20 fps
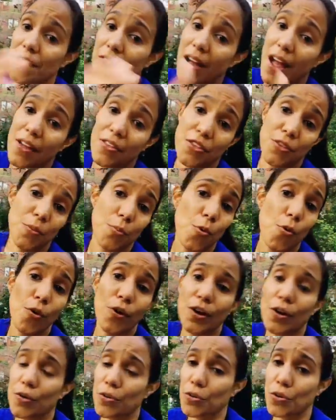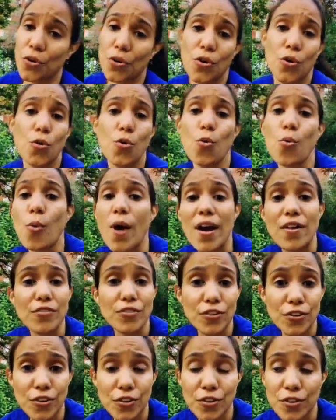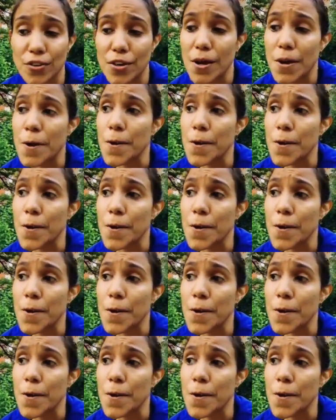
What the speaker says: either the boy or the girl, whoever